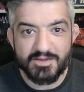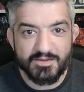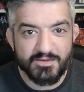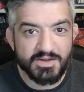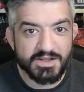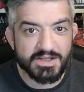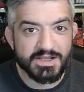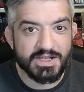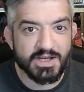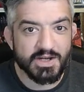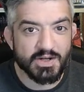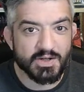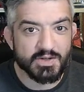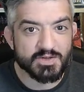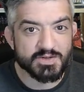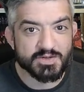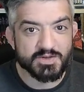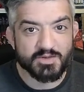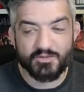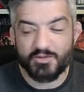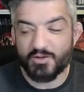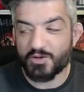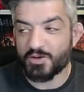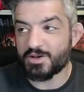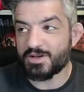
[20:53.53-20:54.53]
videos
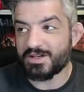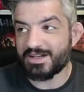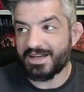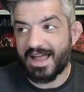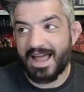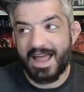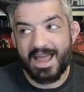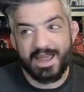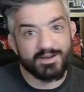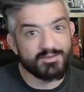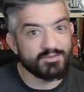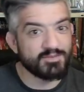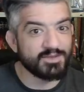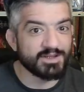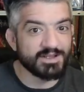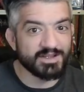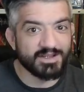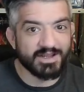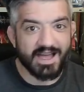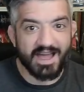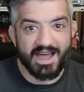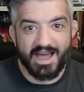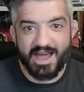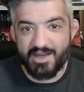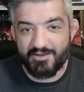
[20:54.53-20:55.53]
for 9
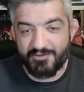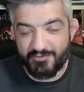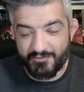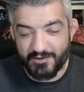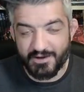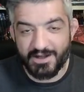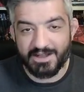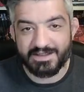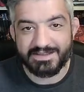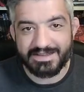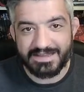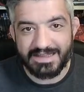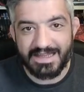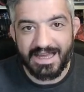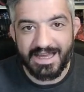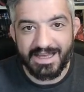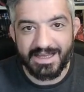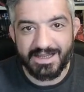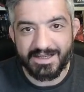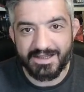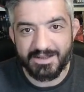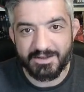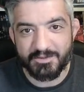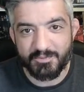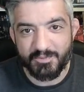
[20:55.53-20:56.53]
million I felt
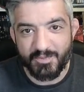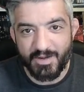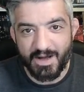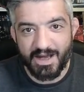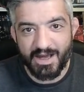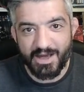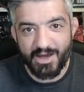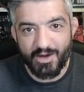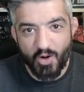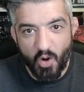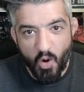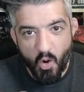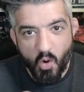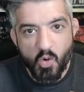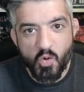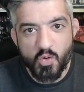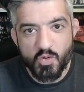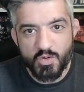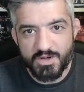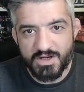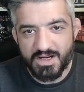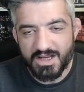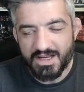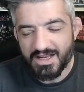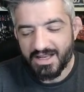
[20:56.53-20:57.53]
like my
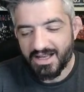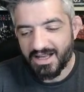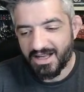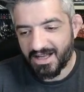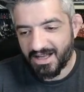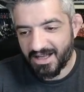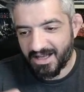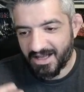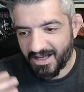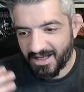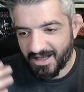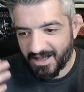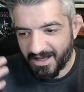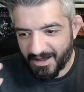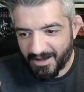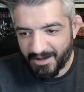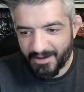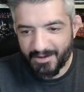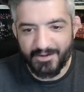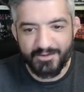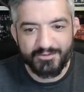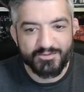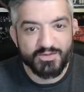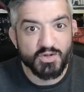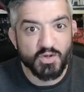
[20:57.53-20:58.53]
own
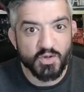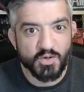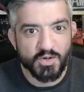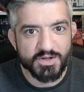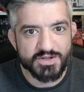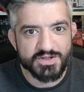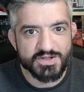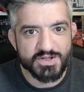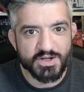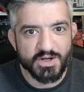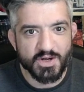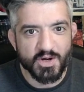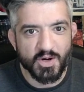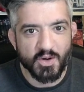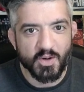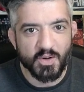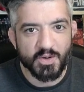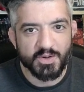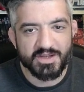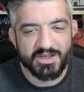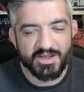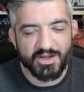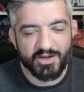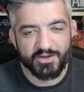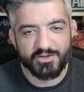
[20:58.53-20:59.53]
uh, viewers you know
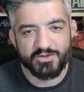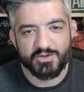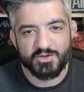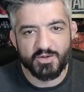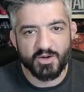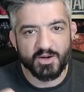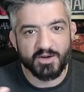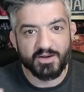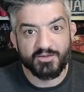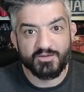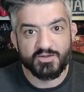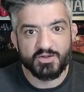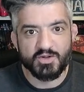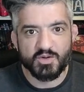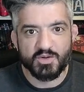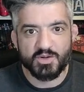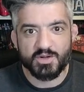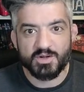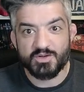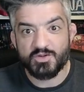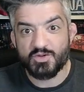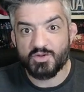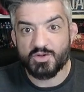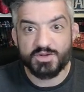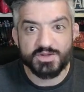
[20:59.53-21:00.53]
uh, you're a
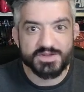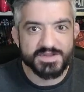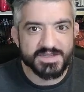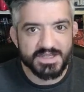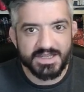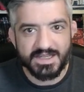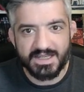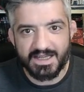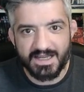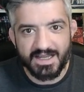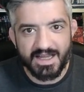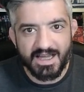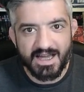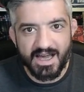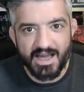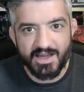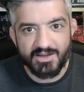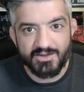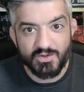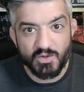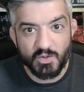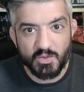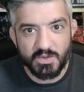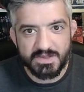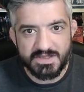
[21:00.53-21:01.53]
viewer you're seeing a guy
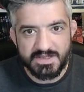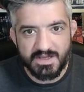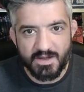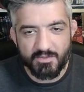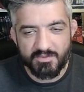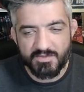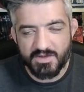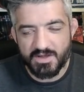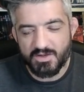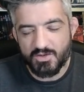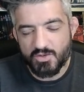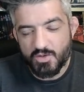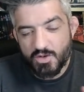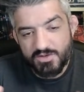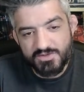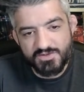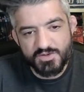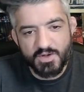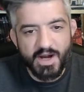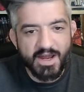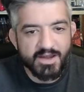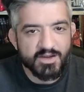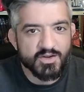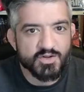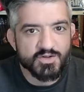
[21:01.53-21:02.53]
doing something you're
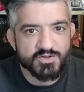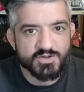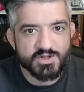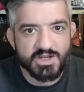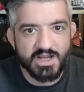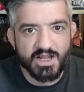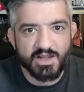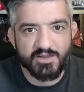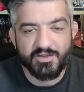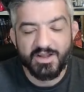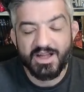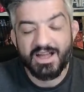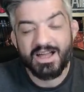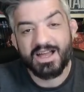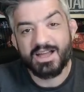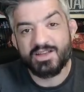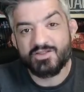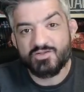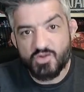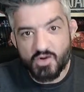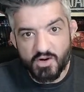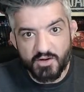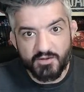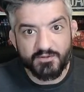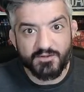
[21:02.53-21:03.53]
trying yourself
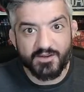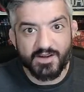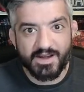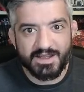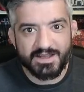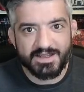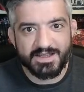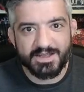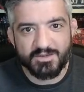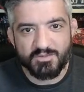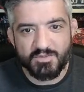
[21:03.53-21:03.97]
and you're failing